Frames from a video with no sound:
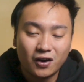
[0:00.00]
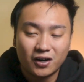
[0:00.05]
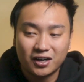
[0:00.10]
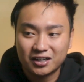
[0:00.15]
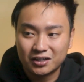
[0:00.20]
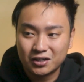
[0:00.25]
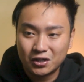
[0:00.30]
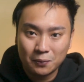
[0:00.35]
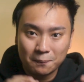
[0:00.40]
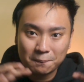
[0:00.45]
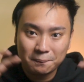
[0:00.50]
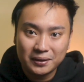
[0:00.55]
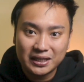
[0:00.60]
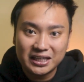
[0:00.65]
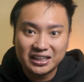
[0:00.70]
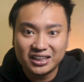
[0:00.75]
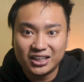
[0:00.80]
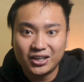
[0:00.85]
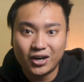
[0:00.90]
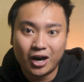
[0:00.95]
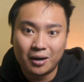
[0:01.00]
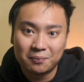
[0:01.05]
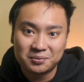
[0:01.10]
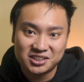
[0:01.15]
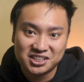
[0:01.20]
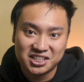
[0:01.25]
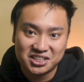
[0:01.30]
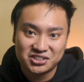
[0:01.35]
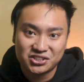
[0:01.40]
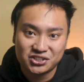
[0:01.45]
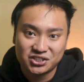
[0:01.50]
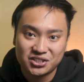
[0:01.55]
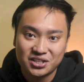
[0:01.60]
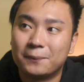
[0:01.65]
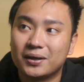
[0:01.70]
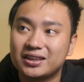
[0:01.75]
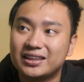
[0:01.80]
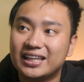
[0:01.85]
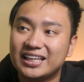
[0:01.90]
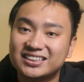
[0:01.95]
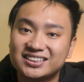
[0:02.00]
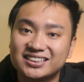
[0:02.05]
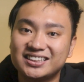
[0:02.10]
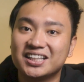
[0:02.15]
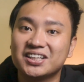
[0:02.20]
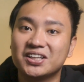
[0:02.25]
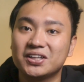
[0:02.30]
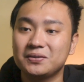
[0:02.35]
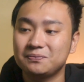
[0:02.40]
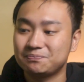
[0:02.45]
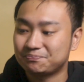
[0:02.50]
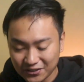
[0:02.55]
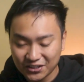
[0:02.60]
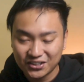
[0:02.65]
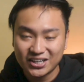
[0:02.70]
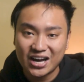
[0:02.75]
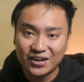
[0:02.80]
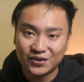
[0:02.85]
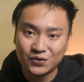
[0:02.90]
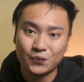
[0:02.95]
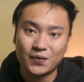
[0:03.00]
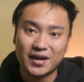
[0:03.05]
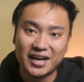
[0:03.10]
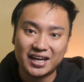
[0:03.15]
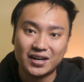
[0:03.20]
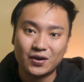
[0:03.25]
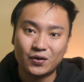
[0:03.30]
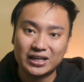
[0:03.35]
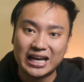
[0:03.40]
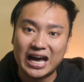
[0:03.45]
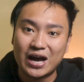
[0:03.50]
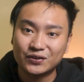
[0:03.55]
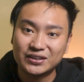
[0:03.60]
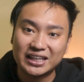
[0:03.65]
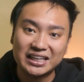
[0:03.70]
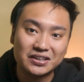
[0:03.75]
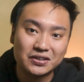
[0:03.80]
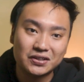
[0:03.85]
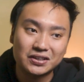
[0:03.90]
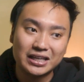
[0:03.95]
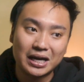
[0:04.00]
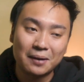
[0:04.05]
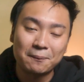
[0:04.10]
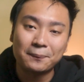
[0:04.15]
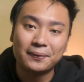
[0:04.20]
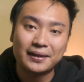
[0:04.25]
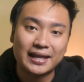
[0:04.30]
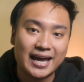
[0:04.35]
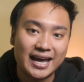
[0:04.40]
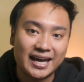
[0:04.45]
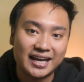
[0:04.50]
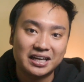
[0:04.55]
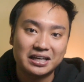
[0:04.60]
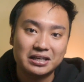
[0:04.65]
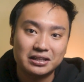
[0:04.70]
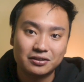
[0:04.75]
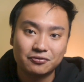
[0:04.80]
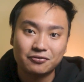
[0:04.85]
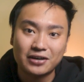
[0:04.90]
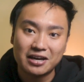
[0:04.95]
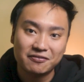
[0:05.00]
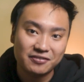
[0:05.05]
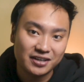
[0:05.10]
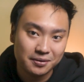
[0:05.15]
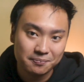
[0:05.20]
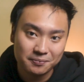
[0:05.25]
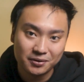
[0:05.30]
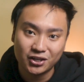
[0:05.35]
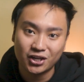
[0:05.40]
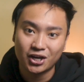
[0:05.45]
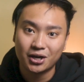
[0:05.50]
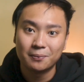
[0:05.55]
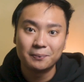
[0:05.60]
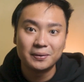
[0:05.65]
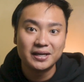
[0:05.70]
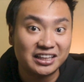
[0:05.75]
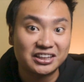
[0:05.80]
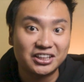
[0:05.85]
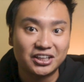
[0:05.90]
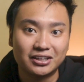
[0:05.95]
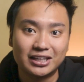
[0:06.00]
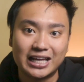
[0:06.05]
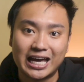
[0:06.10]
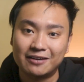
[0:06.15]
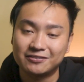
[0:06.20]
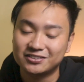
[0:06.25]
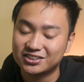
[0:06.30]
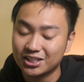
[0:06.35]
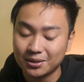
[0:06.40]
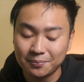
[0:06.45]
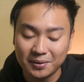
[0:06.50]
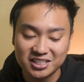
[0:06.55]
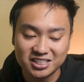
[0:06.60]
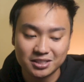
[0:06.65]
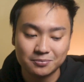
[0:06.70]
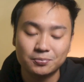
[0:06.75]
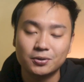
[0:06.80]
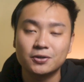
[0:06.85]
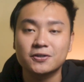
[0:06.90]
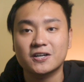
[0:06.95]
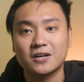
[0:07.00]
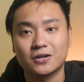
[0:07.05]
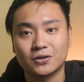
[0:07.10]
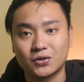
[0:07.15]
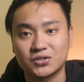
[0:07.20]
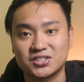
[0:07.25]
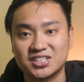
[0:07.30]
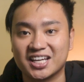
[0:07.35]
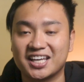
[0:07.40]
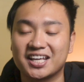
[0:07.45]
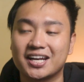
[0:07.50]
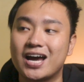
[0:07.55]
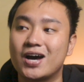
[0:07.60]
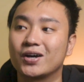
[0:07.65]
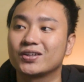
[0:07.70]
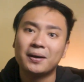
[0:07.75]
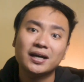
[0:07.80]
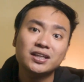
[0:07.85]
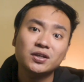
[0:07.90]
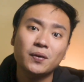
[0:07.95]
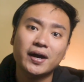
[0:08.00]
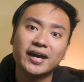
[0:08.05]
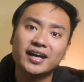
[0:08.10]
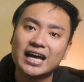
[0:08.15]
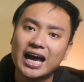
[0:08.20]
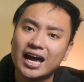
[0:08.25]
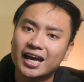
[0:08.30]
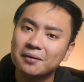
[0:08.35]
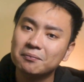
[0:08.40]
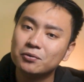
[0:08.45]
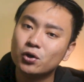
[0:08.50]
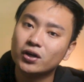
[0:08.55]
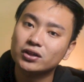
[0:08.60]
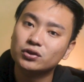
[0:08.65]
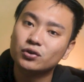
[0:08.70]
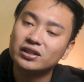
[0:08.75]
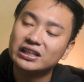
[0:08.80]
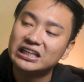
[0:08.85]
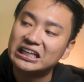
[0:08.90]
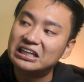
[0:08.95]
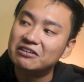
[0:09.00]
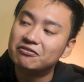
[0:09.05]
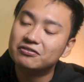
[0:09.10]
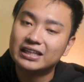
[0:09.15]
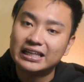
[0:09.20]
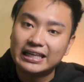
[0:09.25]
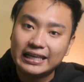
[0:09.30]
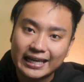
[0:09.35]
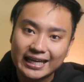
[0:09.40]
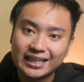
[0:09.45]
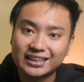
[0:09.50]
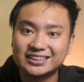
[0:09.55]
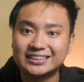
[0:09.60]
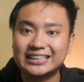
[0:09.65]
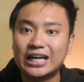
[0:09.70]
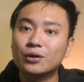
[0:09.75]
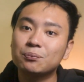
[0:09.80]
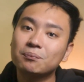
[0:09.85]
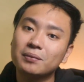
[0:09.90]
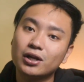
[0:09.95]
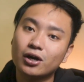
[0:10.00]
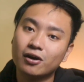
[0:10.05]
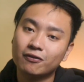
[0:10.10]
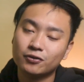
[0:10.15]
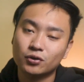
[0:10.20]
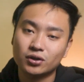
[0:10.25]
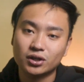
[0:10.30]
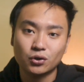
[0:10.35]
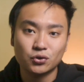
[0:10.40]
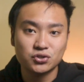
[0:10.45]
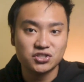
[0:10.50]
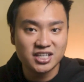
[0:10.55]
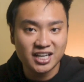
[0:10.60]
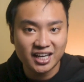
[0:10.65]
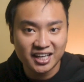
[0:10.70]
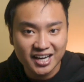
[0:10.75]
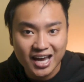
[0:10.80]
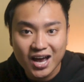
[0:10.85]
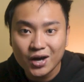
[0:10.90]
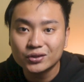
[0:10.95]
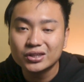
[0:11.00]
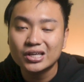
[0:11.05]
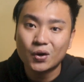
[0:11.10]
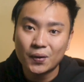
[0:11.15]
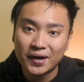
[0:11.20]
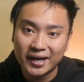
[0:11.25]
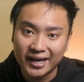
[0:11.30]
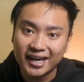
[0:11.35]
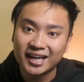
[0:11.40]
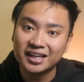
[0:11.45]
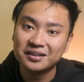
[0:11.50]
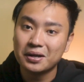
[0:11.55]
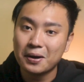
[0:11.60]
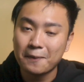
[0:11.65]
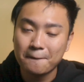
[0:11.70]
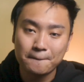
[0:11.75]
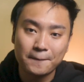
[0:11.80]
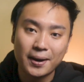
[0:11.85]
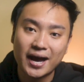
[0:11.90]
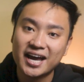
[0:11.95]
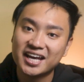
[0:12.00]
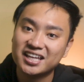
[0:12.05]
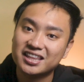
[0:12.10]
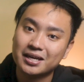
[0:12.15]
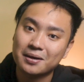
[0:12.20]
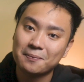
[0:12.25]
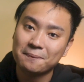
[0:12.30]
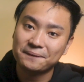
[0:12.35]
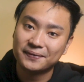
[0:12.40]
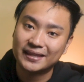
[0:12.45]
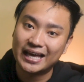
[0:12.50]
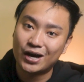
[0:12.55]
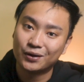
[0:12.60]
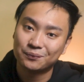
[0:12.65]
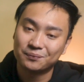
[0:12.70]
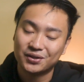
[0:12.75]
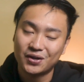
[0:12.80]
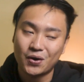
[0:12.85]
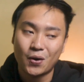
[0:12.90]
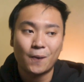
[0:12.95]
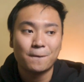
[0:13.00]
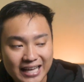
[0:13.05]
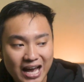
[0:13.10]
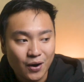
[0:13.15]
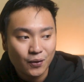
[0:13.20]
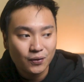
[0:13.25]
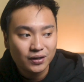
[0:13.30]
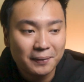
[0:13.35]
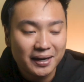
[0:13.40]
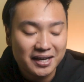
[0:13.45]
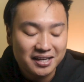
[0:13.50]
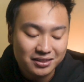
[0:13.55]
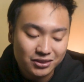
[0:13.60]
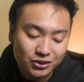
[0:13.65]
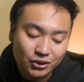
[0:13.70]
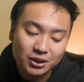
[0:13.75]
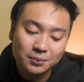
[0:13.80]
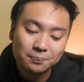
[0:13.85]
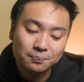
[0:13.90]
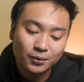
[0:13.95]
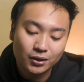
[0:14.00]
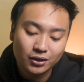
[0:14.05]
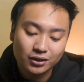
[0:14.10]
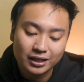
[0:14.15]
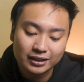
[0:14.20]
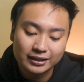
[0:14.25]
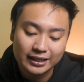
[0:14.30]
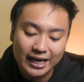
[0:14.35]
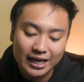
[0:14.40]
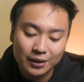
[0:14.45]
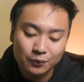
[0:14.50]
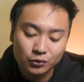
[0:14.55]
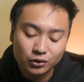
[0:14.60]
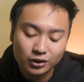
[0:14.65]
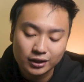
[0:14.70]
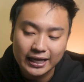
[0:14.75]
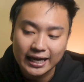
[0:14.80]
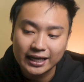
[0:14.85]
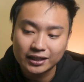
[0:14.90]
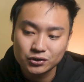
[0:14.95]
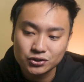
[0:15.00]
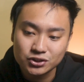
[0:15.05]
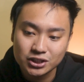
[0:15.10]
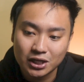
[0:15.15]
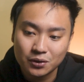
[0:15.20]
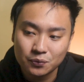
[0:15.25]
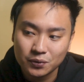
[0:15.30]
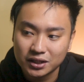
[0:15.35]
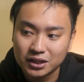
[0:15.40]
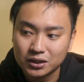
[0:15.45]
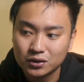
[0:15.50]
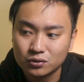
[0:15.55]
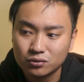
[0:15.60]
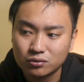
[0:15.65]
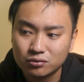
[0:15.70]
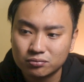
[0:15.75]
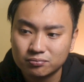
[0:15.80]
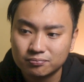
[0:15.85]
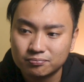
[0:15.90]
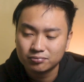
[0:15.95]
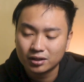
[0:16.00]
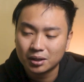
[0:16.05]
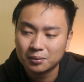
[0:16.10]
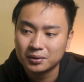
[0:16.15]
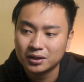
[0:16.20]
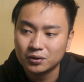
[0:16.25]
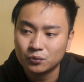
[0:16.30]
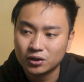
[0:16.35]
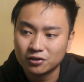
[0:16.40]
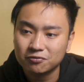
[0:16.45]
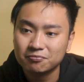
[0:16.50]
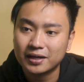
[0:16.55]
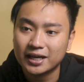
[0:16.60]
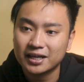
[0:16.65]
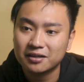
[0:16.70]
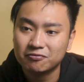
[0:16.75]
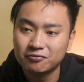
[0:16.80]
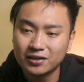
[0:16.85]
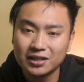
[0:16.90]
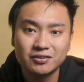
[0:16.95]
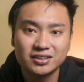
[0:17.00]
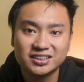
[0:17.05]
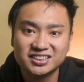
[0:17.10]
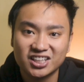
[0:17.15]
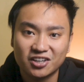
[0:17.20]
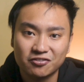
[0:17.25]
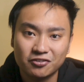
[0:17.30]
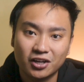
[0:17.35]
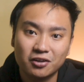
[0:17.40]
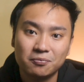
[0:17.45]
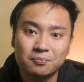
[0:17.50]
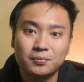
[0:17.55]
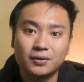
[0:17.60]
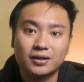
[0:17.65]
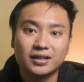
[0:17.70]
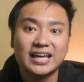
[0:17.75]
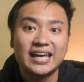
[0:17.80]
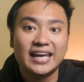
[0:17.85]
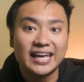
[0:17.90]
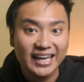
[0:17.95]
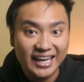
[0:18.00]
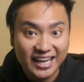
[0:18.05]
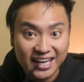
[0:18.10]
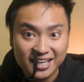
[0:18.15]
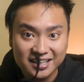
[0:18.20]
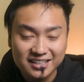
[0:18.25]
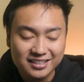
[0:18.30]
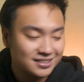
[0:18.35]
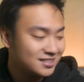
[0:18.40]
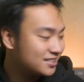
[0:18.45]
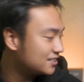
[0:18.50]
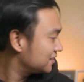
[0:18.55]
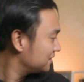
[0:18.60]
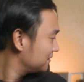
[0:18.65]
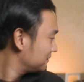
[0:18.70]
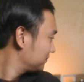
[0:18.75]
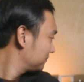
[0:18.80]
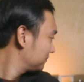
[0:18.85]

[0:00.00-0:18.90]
are completely opposites, but they still figure out a way on how they could apply the 5 a.m. club in their lives. It's an amazing book. Go check it out. By the way, I am going to leave the links down below if you want to go check it out. Go ahead, buy them down below. Now, my third book that I would like to share with you, probably one of my favorite self-help book, is